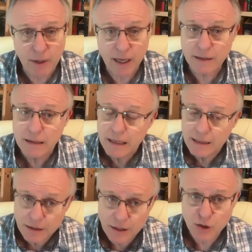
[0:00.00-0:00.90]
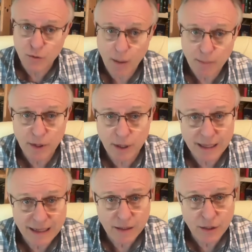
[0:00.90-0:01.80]
And disrupting
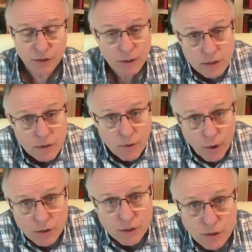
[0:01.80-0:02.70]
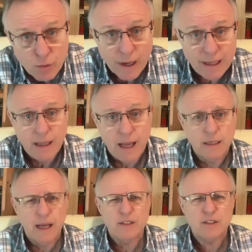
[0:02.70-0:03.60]
industries, of course, is what Elon
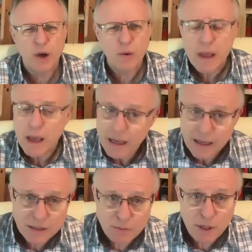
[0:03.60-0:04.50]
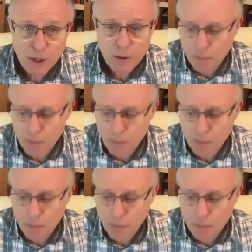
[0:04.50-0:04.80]
does. So it's being